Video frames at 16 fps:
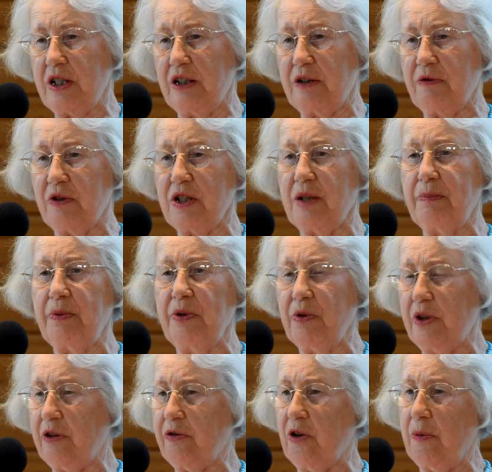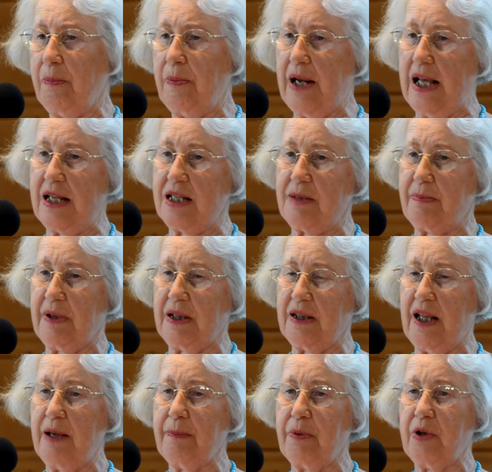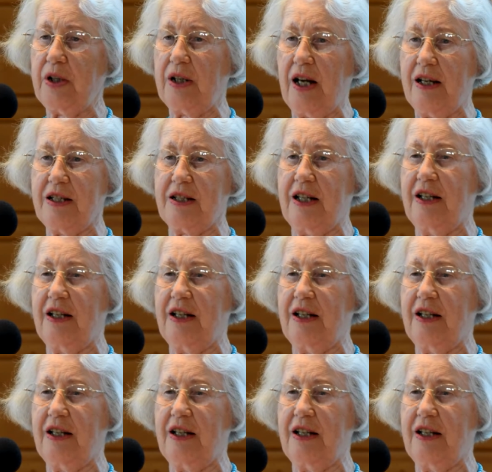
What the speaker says: It was a beautiful place, but they put us